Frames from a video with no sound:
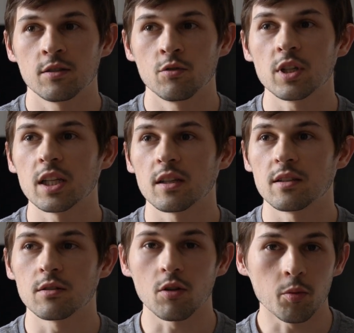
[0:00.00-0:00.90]
looking at
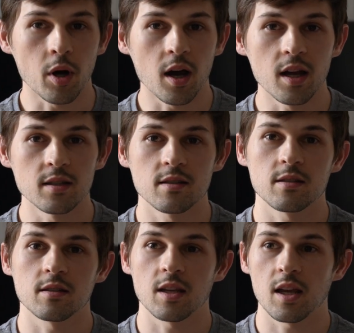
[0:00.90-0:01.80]
the
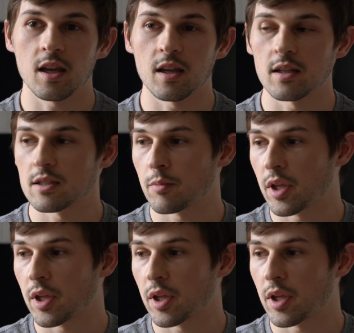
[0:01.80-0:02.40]
Dolomites and some